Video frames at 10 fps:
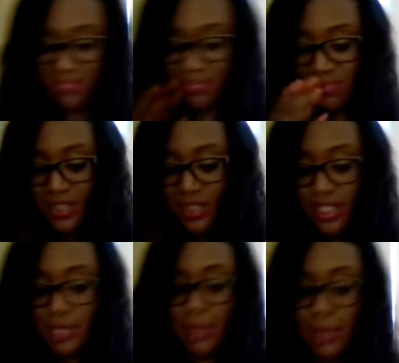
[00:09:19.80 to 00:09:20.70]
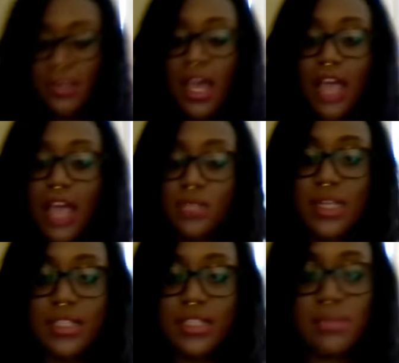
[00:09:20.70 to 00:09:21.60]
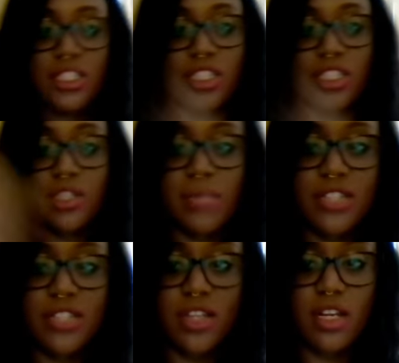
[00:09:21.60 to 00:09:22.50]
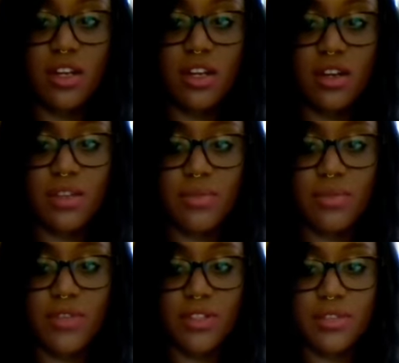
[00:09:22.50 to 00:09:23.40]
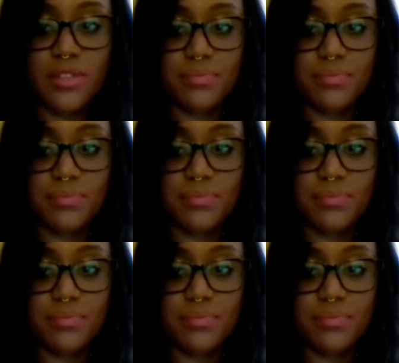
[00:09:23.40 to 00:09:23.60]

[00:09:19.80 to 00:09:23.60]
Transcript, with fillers: Excuse me, as well as the Magician, major kind of card in the reverse.